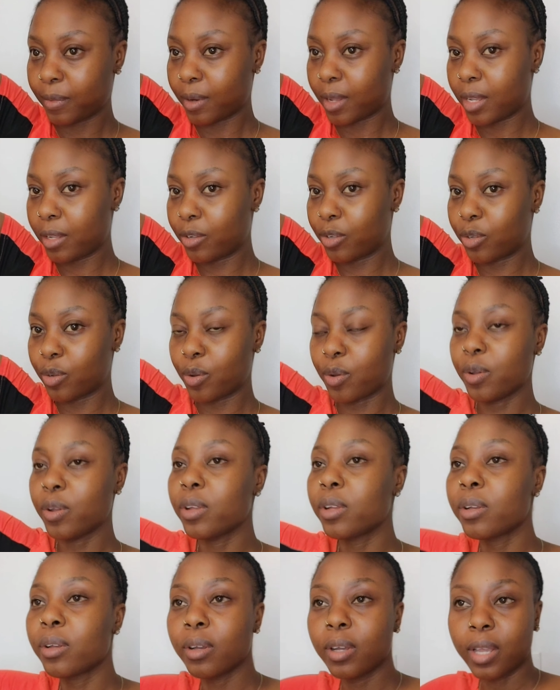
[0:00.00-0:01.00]
like
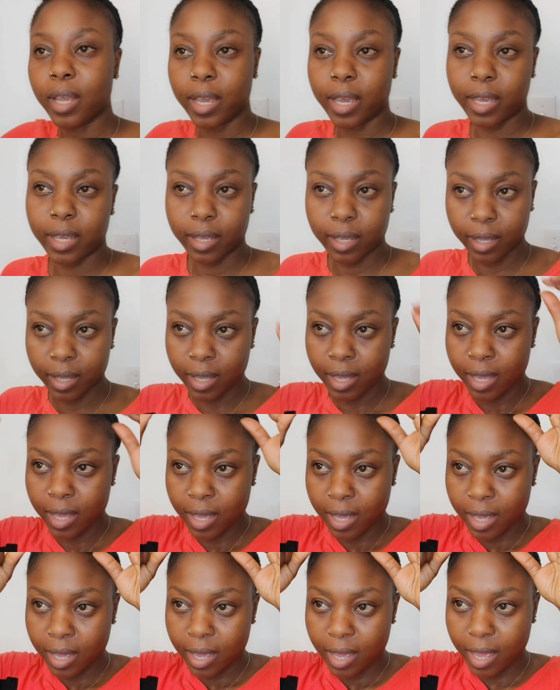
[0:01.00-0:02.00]
so, okay?
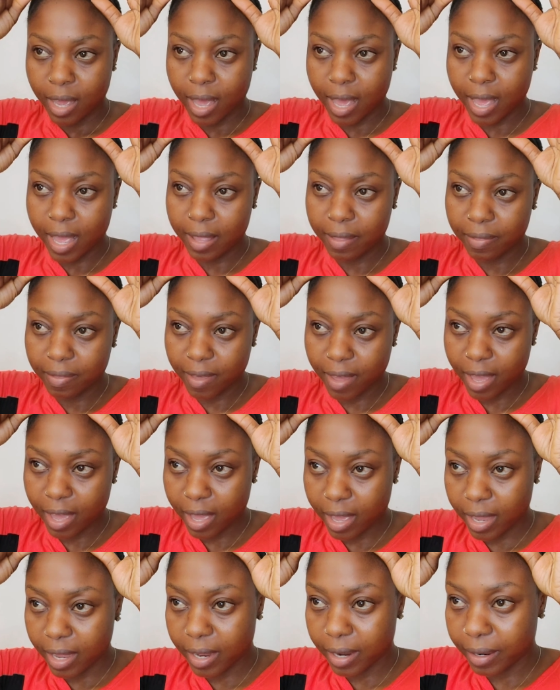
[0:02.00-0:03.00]
And
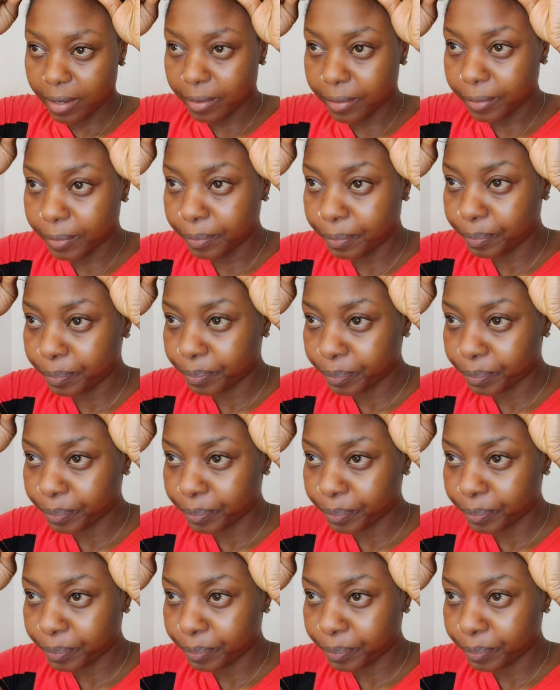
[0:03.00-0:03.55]
then